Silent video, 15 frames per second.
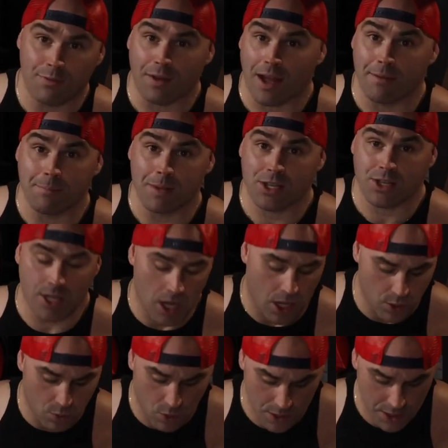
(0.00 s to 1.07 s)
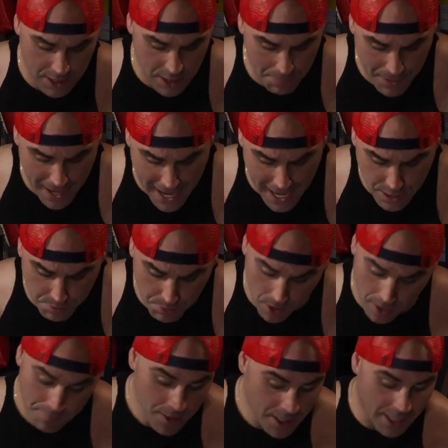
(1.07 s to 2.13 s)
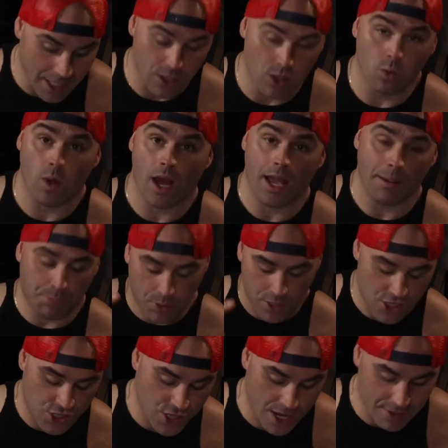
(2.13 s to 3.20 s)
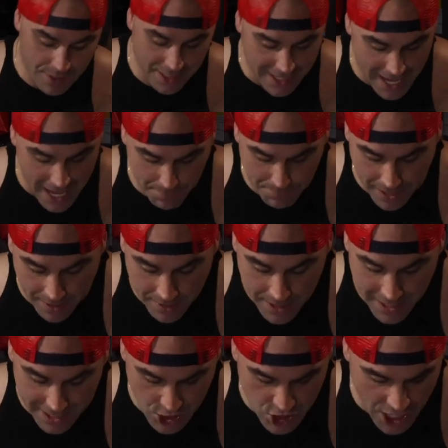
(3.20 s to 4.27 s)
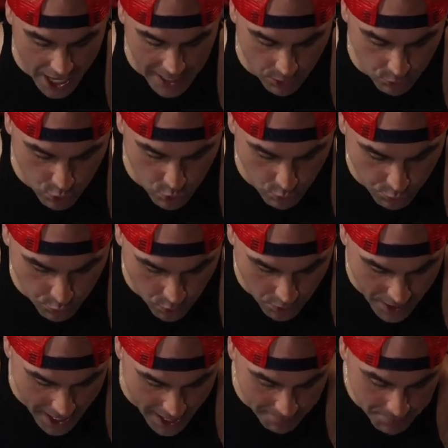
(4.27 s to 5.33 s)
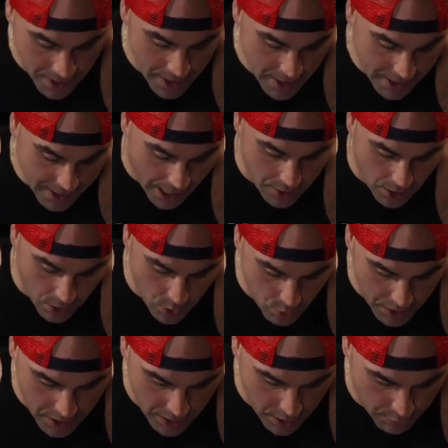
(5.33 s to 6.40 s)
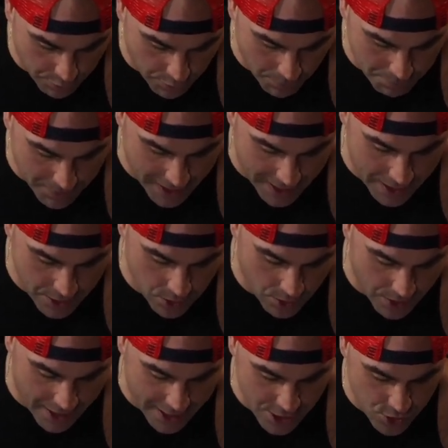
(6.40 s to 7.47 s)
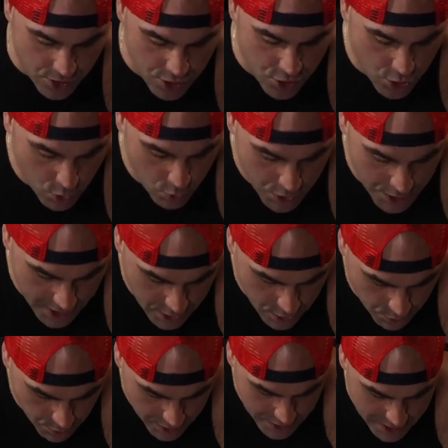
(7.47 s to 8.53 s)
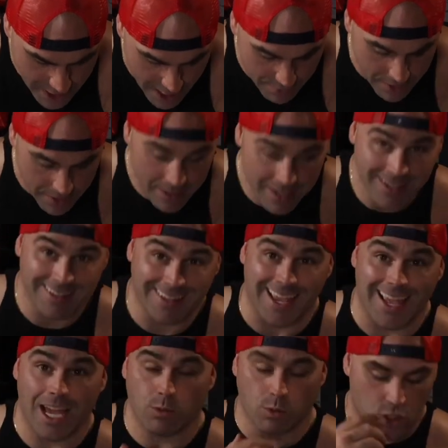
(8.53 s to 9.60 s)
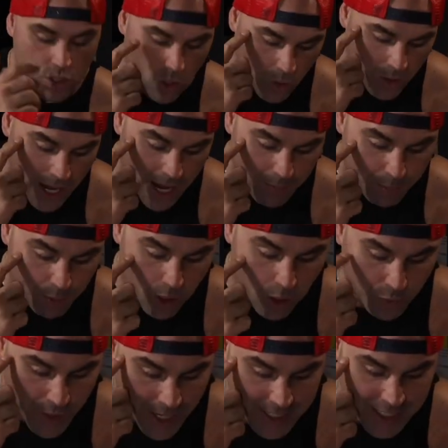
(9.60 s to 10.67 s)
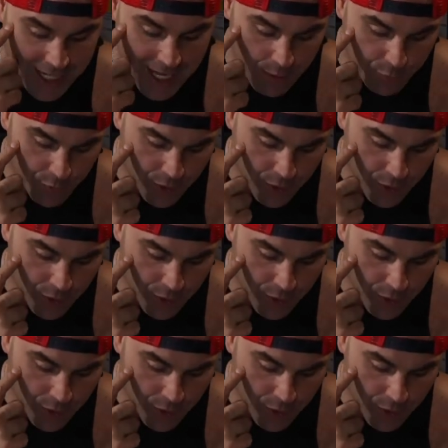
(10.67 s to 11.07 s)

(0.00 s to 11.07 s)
if I missed the other ones in the past, but either way, appreciate the comment and shout out to you for that. Got another one here from Daniel Andress2637. Dan, what's going on, bro? Thanks again